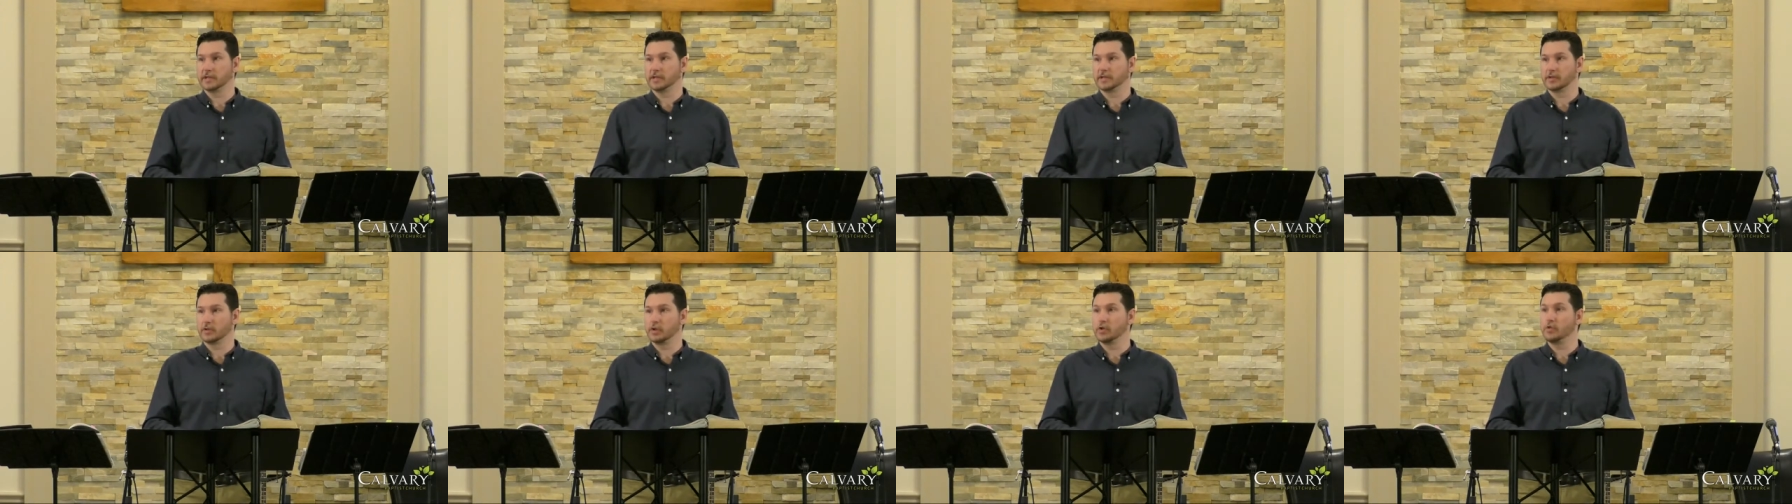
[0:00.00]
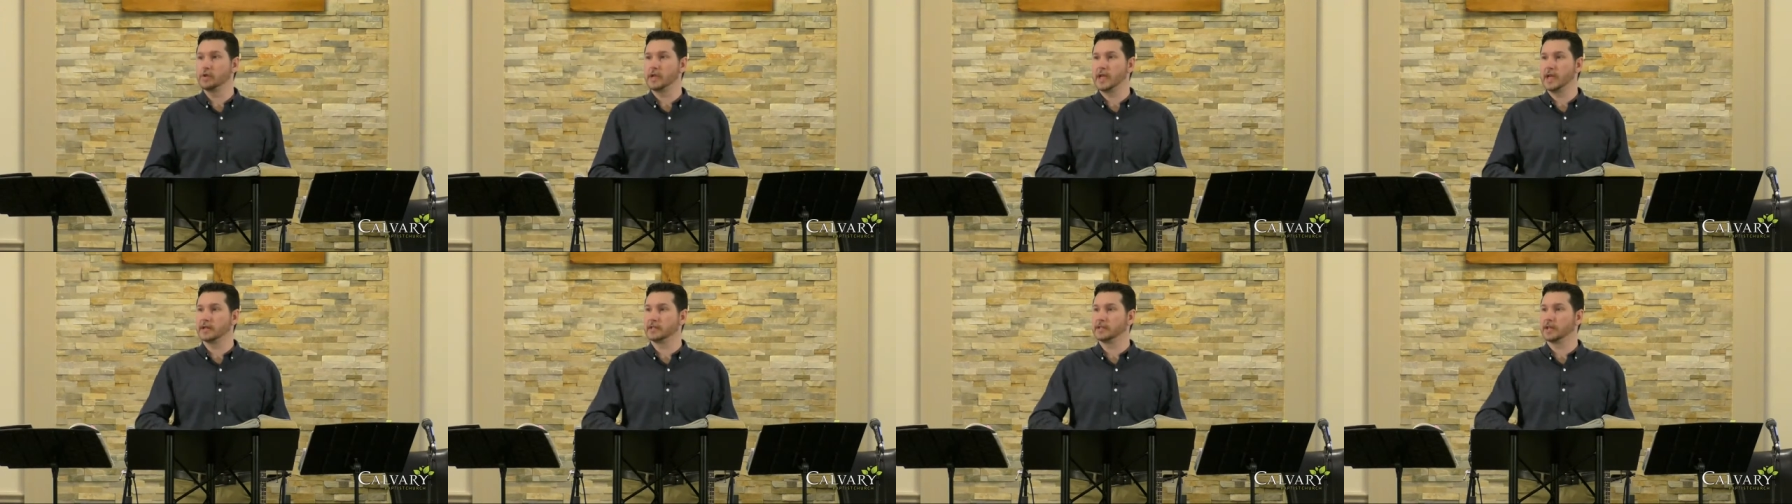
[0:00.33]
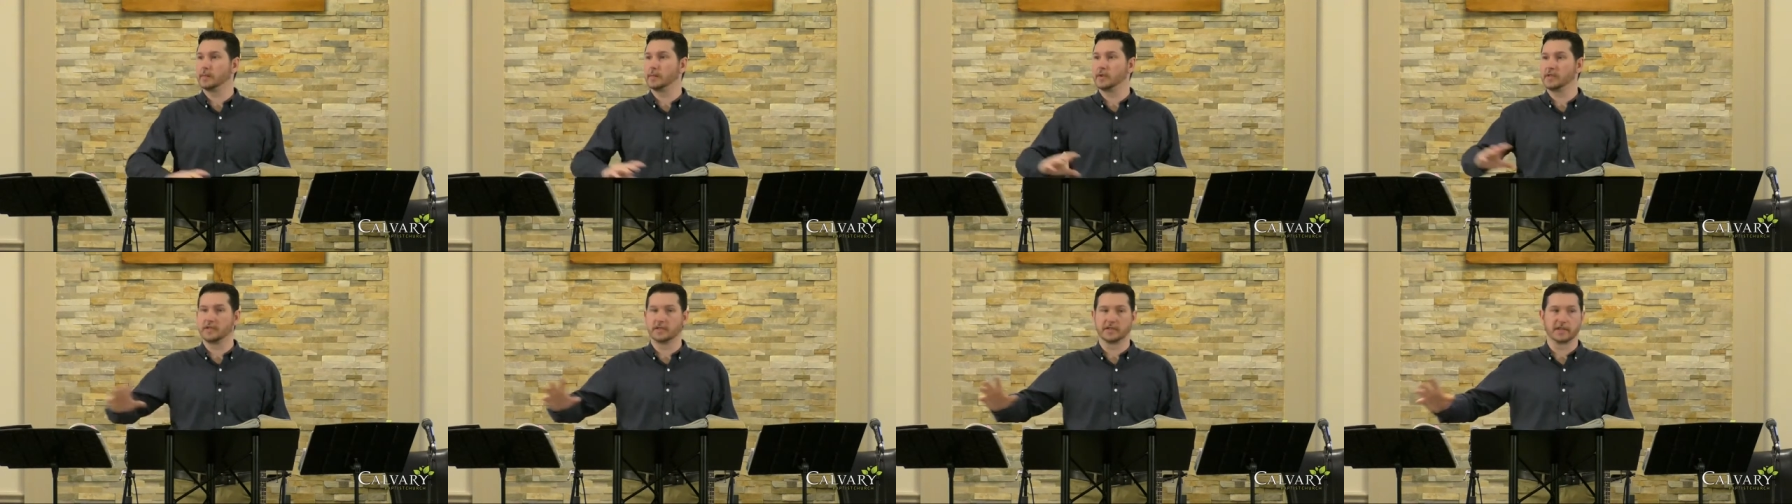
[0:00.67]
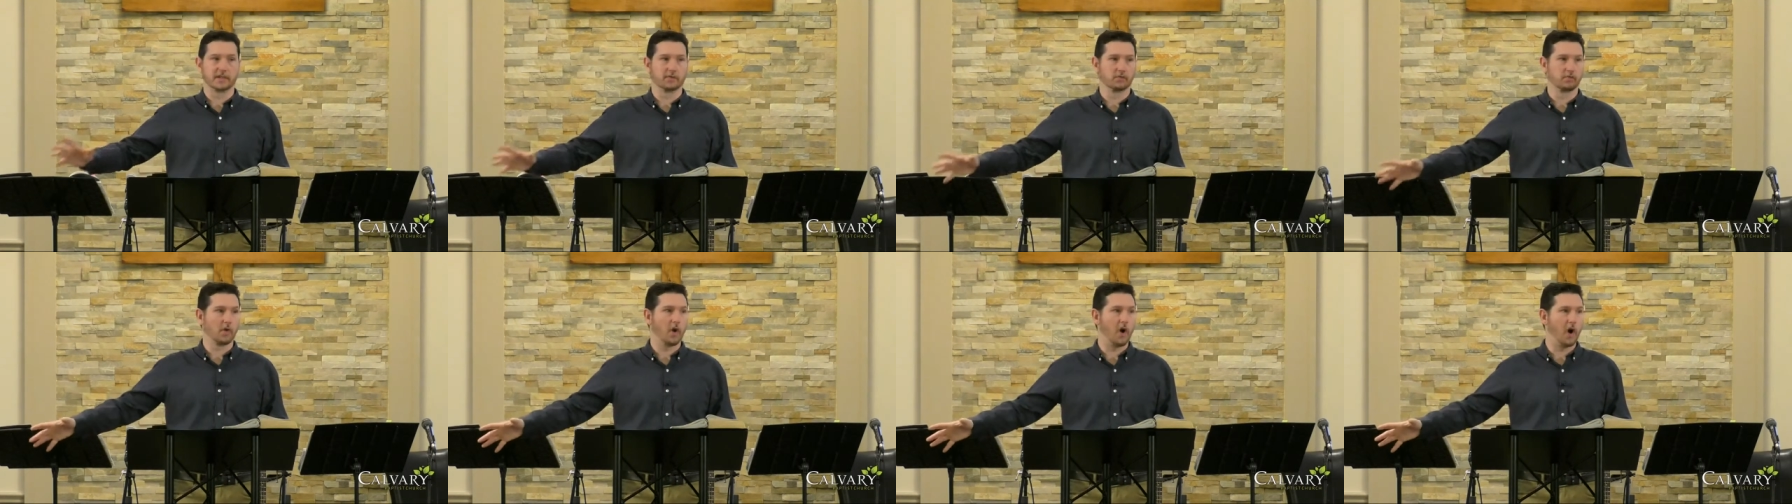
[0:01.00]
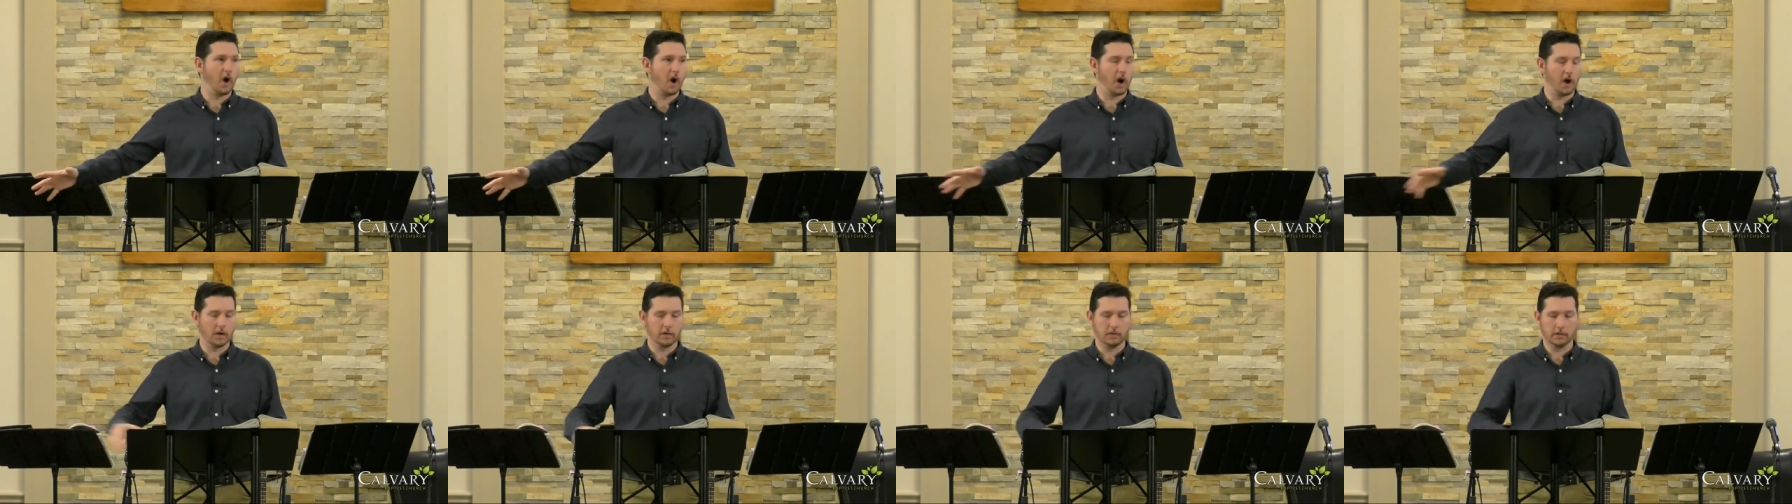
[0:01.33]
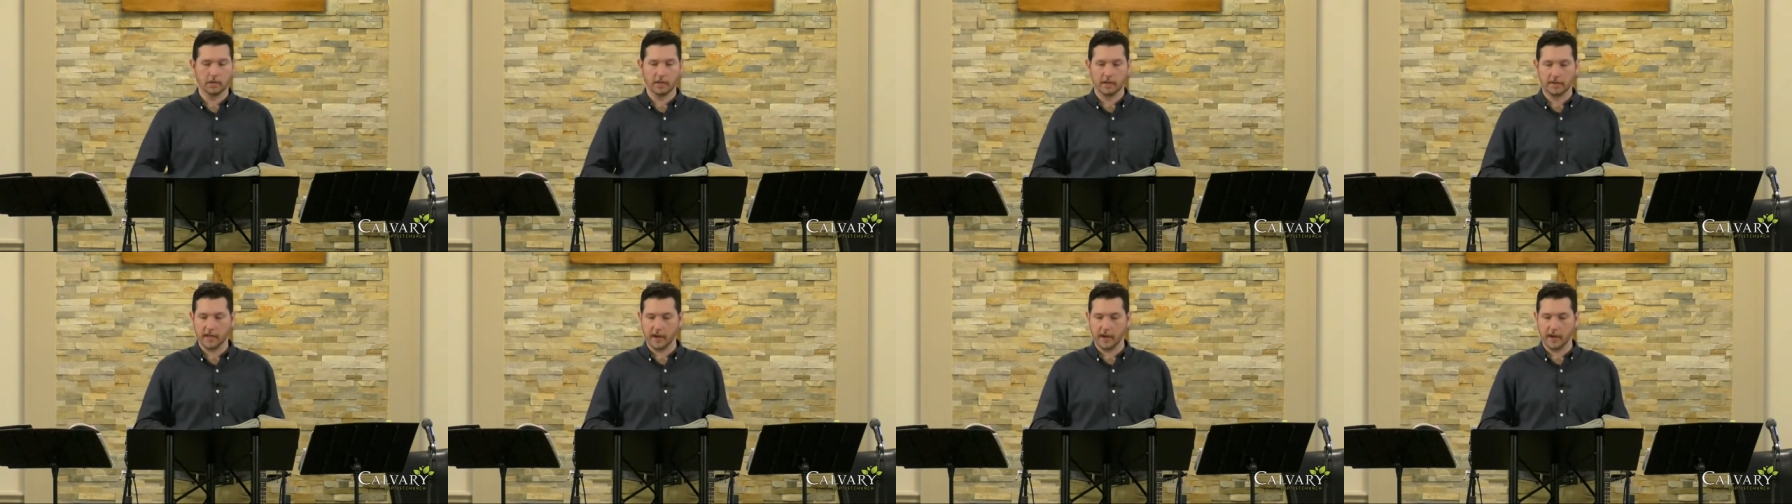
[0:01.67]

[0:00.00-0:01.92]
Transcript: And so you can't tell me this is wrong,